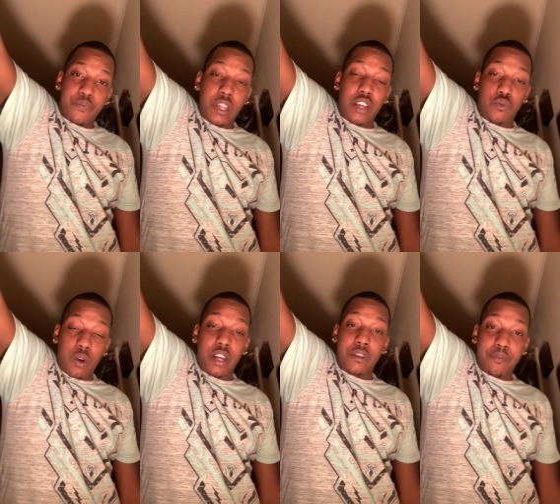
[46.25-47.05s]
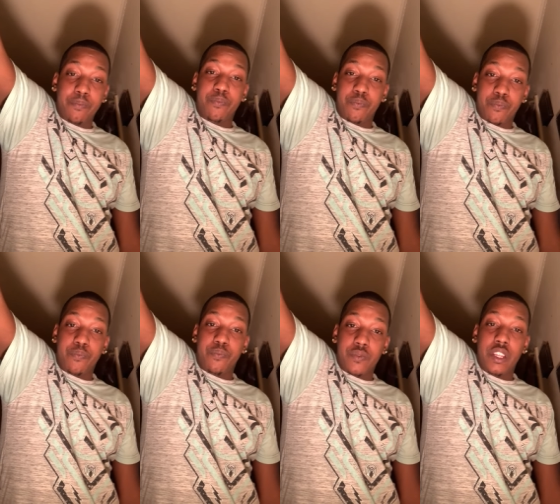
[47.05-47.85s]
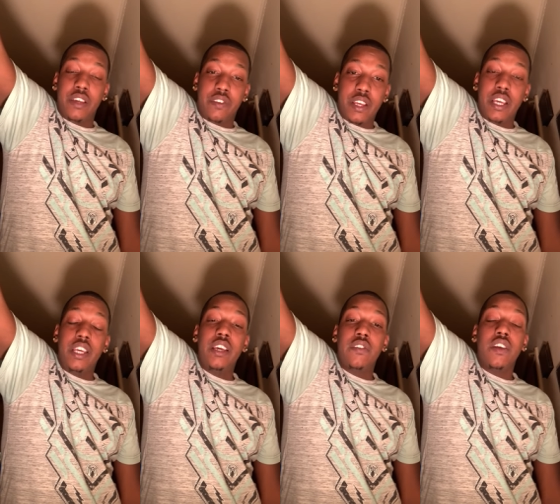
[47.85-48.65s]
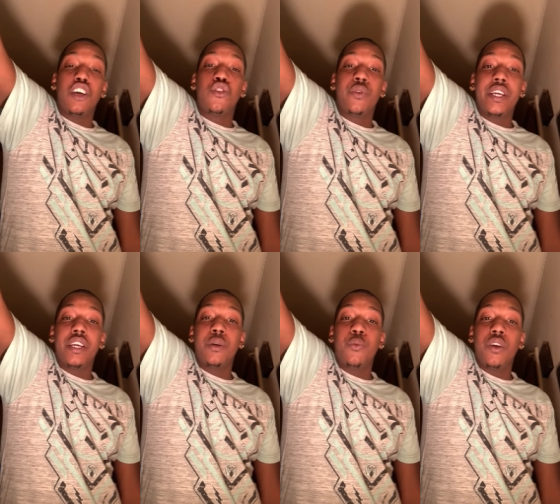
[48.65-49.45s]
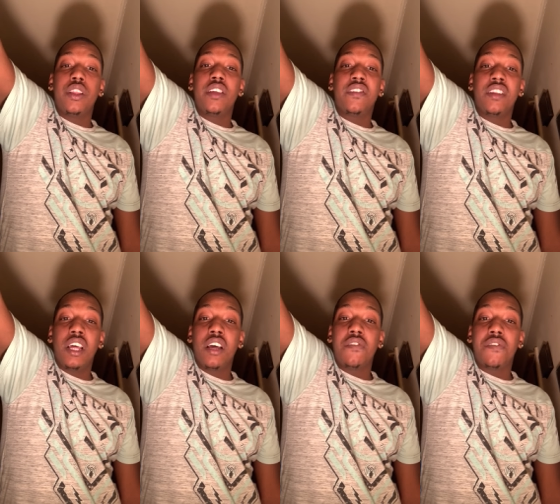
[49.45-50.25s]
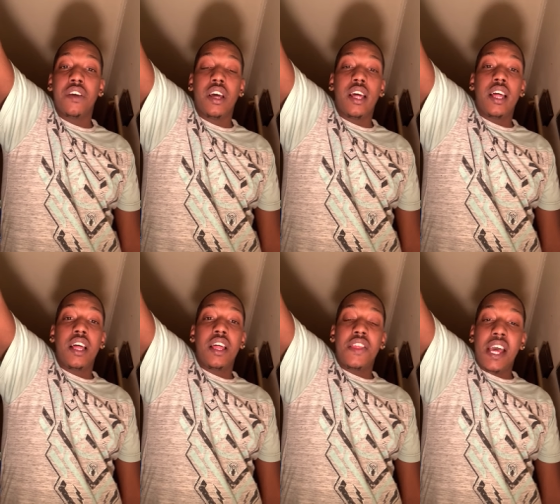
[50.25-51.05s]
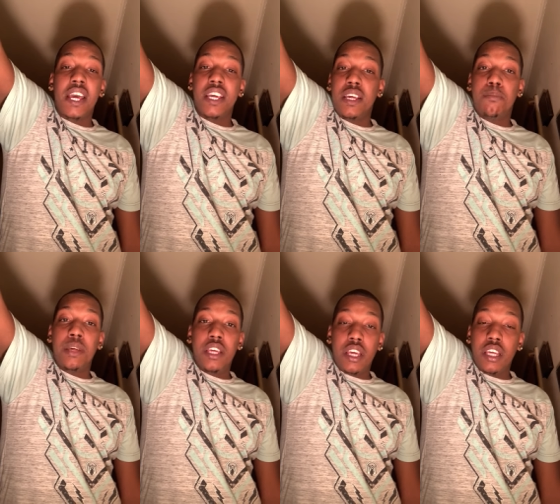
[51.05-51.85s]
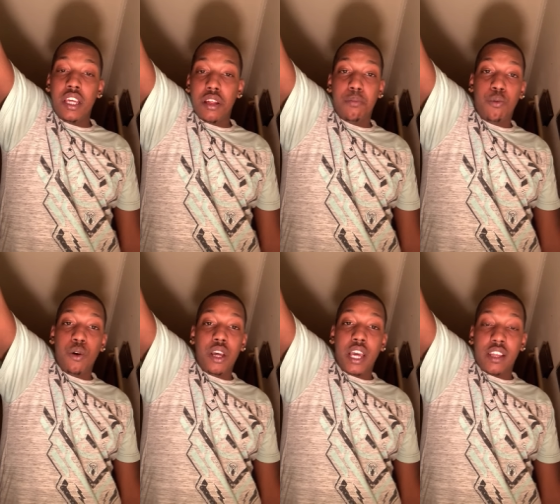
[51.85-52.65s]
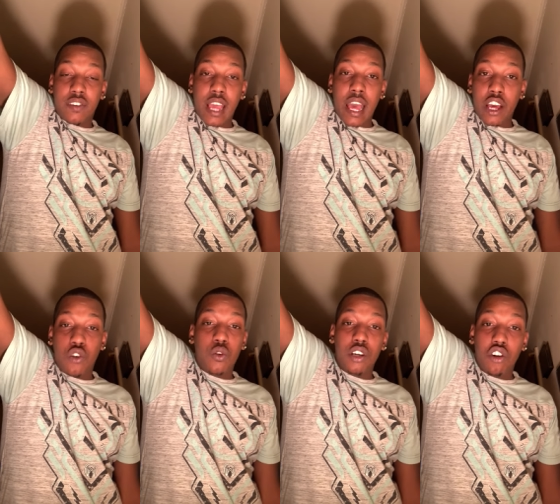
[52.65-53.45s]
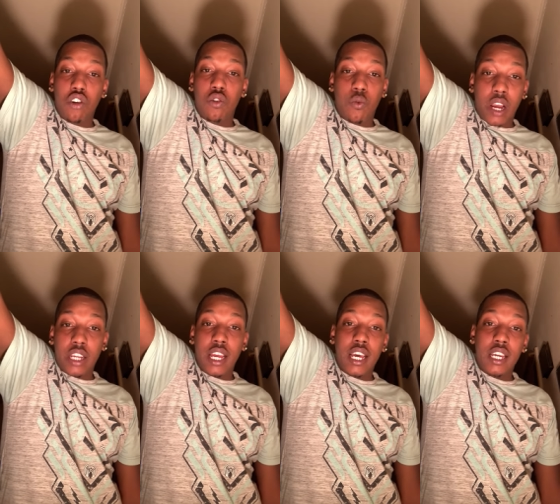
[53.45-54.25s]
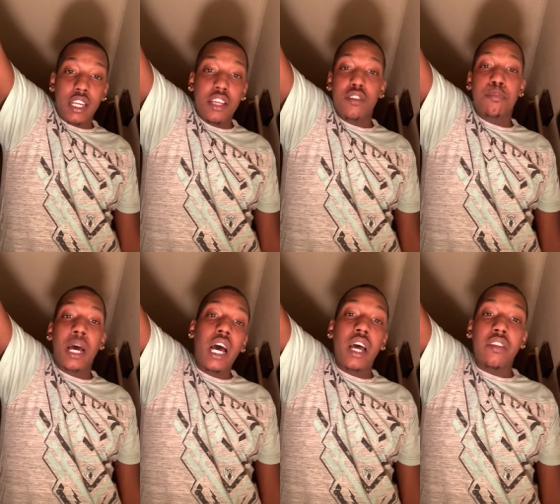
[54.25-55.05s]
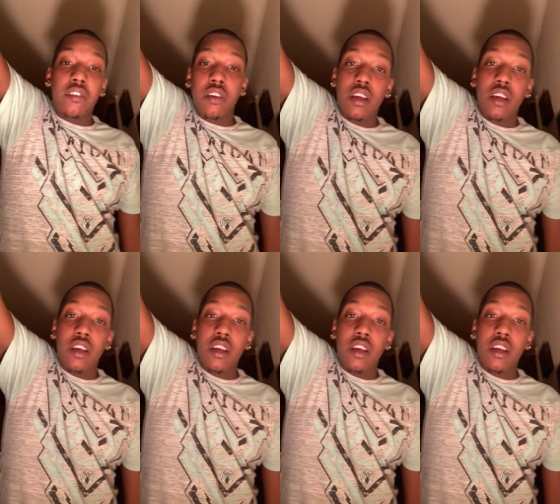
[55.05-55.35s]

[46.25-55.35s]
That's right. They said he's agreeing with the stuff that NBA YoungBoy has got going on right now in these pots.